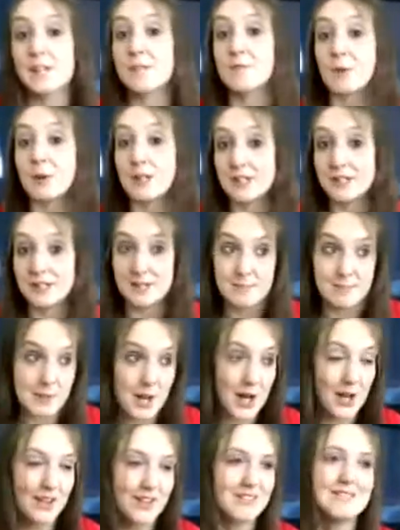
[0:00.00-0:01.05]
Eve wins.
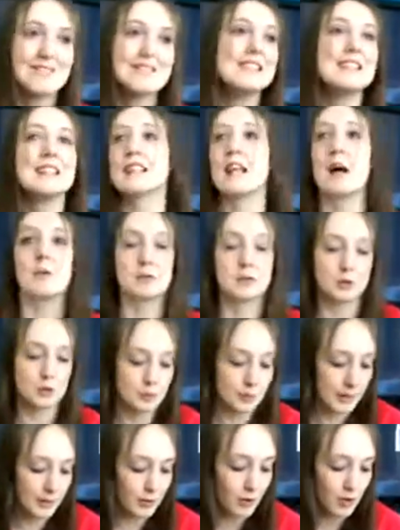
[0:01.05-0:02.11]
That was
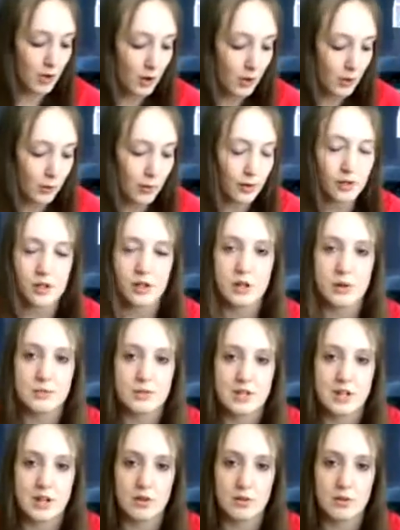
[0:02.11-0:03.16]
all. Michael Cole
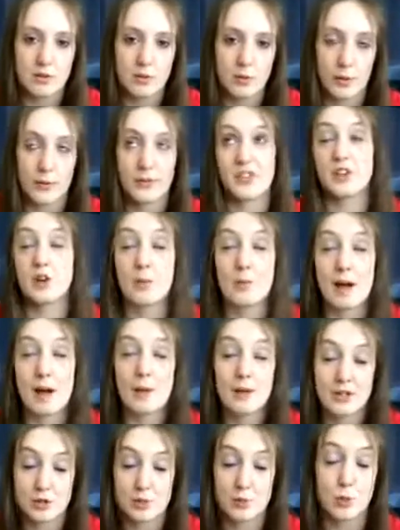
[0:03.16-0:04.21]
comes out, well, didn't come
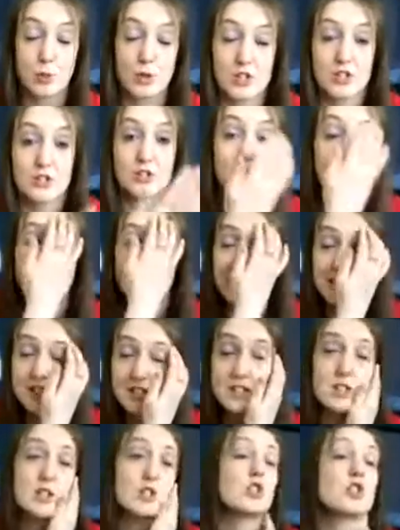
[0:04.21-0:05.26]
out, he just walked into the ring and
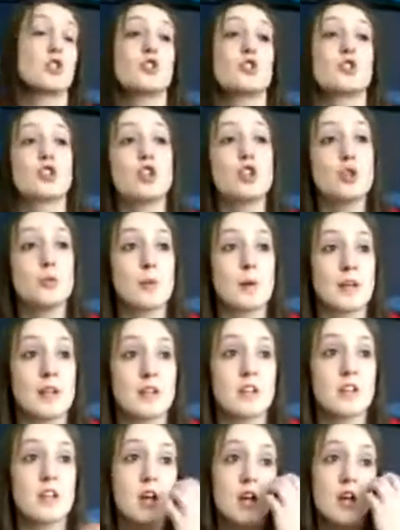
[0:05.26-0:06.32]
did this
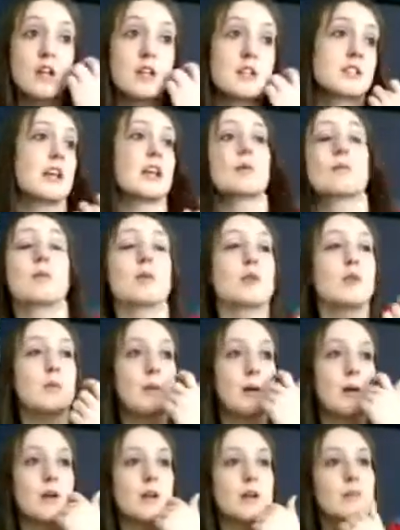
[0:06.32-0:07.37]
stupid segment
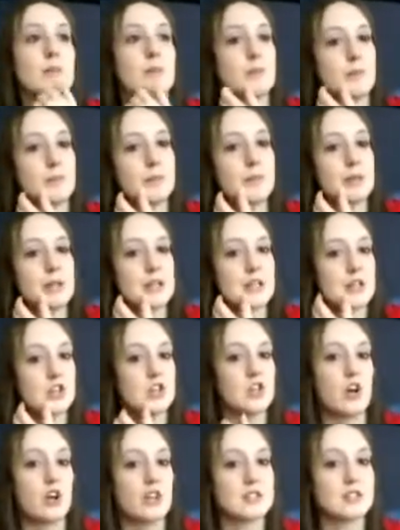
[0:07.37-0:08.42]
about him
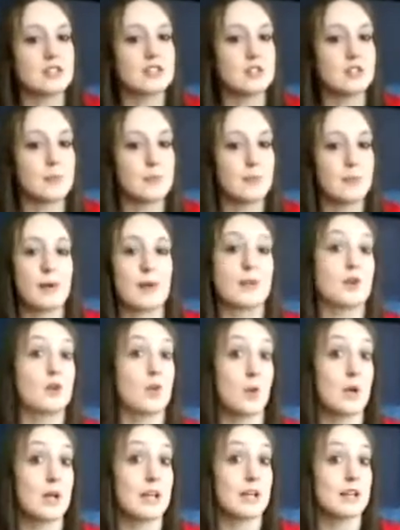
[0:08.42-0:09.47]
being knighted by the
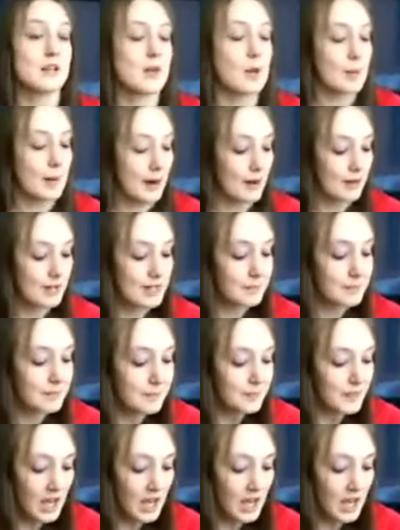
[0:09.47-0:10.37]
Queen, apparently.